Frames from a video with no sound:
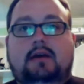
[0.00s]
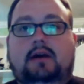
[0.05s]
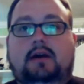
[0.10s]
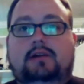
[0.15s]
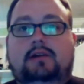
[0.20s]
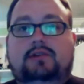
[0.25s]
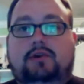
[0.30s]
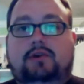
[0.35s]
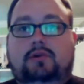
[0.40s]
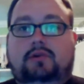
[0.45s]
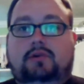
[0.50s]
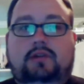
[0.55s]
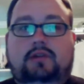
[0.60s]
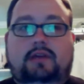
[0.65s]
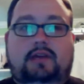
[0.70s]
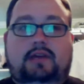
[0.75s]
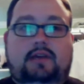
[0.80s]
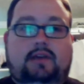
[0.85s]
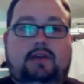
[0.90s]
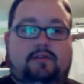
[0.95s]

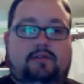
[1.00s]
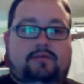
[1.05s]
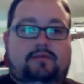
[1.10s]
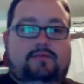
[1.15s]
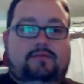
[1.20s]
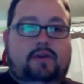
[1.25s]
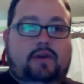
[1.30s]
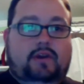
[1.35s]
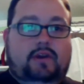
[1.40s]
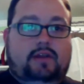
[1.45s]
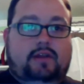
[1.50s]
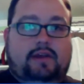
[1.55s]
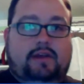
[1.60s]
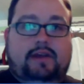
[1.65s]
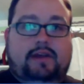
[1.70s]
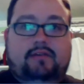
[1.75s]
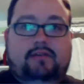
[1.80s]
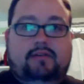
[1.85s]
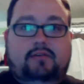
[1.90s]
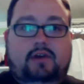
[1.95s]
totally very
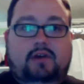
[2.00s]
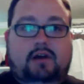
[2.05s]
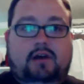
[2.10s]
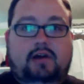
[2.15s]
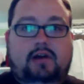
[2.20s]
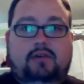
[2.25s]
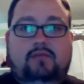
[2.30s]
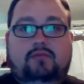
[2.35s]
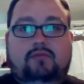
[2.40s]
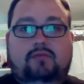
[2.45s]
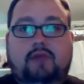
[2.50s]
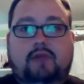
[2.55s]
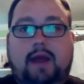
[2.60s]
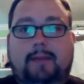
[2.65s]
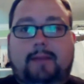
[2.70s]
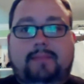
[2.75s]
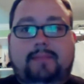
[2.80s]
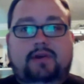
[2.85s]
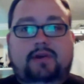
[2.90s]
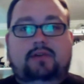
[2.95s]

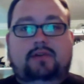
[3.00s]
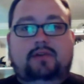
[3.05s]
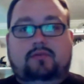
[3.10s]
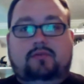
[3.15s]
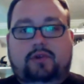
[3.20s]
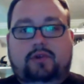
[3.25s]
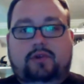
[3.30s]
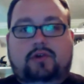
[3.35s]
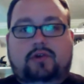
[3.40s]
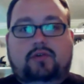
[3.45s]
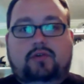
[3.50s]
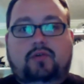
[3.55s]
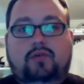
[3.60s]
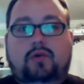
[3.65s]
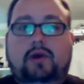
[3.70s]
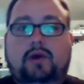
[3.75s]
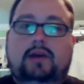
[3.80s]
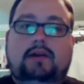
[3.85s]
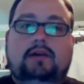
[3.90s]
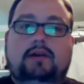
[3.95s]
rapid, real
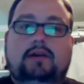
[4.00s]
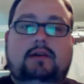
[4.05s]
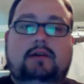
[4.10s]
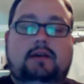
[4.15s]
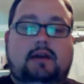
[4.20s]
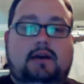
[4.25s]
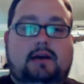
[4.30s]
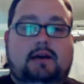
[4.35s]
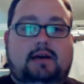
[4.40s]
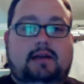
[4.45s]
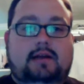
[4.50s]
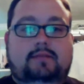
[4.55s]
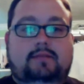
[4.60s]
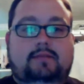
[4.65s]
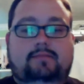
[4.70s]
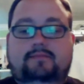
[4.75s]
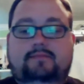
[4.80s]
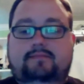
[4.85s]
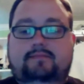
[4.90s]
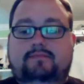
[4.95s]
quick
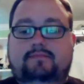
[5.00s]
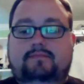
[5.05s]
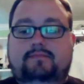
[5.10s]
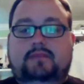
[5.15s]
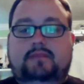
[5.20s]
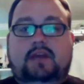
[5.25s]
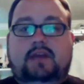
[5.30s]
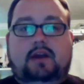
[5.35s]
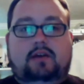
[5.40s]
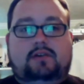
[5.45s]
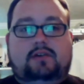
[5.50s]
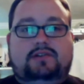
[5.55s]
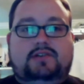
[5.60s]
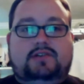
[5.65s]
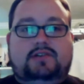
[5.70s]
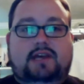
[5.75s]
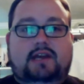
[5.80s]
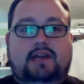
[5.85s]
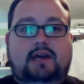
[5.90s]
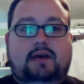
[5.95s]
character
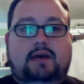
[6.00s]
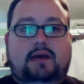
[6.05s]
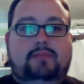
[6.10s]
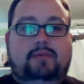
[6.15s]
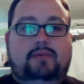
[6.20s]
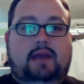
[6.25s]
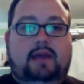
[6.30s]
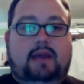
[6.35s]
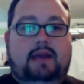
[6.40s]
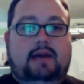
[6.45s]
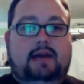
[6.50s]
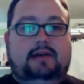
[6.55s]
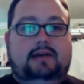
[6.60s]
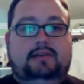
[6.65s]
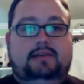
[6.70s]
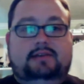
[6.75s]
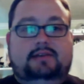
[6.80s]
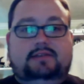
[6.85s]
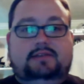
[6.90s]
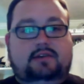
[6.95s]
setup
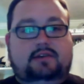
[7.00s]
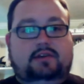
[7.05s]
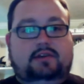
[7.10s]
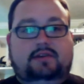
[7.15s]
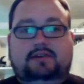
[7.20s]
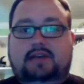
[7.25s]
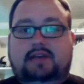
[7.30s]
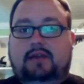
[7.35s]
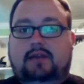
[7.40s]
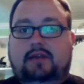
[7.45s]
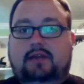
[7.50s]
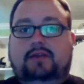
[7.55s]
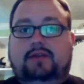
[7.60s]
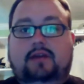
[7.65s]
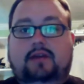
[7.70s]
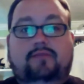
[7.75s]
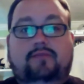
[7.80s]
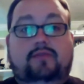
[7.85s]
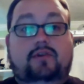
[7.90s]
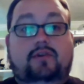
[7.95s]
and entire
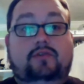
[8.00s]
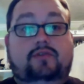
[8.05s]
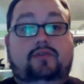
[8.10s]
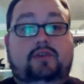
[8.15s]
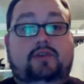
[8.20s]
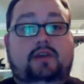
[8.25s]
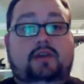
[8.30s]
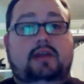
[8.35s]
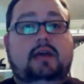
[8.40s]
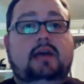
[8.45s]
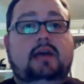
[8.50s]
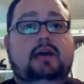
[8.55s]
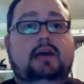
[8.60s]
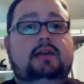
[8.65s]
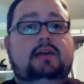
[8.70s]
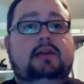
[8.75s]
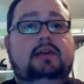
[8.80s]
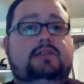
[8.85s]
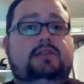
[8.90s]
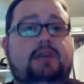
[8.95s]
thing using
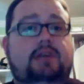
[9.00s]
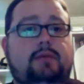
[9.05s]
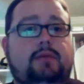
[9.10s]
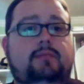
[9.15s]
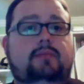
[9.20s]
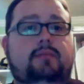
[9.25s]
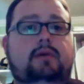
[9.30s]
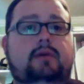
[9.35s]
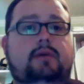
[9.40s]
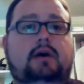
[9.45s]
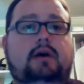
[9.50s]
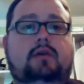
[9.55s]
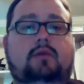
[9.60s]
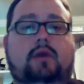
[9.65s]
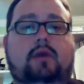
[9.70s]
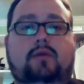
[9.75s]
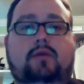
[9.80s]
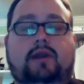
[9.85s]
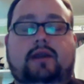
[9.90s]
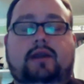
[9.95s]
Tim
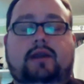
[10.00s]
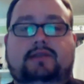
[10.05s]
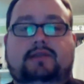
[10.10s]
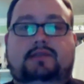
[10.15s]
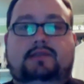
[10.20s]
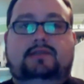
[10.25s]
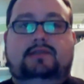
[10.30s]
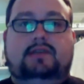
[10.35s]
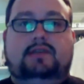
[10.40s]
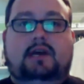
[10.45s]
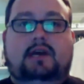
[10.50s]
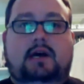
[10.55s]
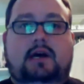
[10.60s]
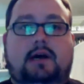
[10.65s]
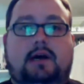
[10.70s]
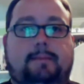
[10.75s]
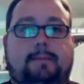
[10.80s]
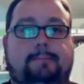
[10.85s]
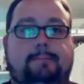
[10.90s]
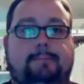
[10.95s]
Rodriguez's
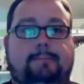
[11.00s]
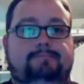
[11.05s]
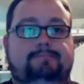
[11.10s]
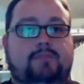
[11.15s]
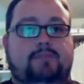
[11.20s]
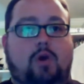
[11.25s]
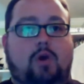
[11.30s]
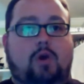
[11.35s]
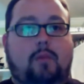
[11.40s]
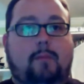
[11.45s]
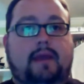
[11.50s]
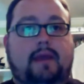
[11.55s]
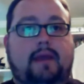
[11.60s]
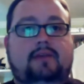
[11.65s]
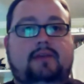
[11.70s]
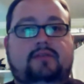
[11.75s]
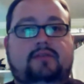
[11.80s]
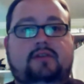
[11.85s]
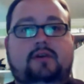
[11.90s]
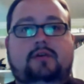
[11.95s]

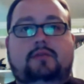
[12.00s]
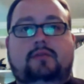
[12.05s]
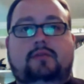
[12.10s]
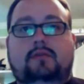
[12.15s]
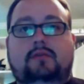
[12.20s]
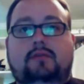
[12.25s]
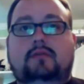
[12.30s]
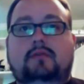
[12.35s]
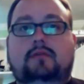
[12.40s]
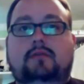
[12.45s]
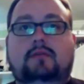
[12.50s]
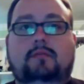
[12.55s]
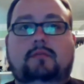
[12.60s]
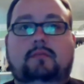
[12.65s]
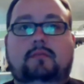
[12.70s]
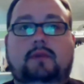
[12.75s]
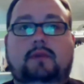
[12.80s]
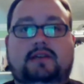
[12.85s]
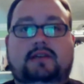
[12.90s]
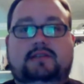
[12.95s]
OmegaZone
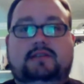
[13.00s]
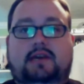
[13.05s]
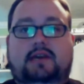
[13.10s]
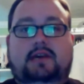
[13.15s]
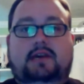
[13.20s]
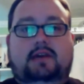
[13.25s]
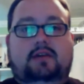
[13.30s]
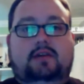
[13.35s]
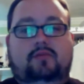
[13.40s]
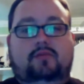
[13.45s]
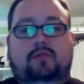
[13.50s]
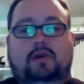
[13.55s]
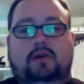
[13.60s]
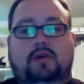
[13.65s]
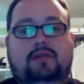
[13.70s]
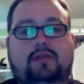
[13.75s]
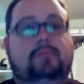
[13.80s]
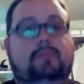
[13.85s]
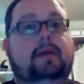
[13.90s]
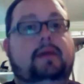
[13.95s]
mixed in
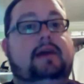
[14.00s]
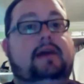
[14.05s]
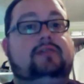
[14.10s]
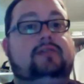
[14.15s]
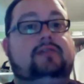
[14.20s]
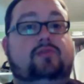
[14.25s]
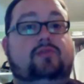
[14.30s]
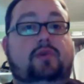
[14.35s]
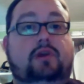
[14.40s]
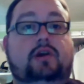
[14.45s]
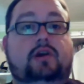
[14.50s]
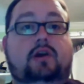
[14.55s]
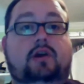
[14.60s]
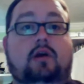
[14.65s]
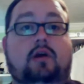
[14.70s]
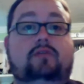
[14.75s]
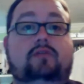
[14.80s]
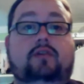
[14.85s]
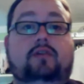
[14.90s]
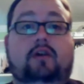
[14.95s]
with the backstory
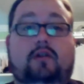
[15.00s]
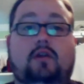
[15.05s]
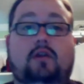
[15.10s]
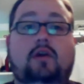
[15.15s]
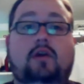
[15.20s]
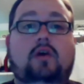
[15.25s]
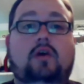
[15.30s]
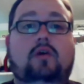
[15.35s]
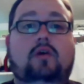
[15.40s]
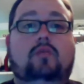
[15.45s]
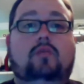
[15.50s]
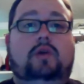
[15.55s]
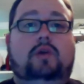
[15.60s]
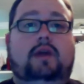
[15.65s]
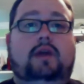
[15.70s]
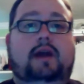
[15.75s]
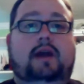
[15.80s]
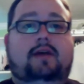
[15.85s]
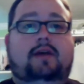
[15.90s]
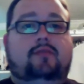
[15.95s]
cards that
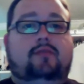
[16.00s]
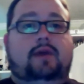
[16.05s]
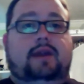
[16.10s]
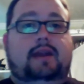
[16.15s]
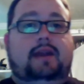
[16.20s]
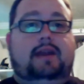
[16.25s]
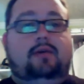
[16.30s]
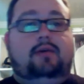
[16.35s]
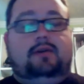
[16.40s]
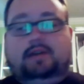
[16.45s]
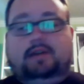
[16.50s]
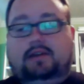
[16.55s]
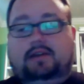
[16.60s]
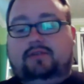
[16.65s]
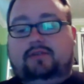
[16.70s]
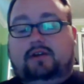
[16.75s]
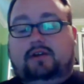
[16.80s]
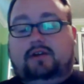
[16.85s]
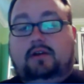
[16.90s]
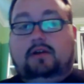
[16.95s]
we have right now on
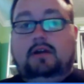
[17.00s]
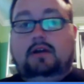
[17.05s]
Kickstarter.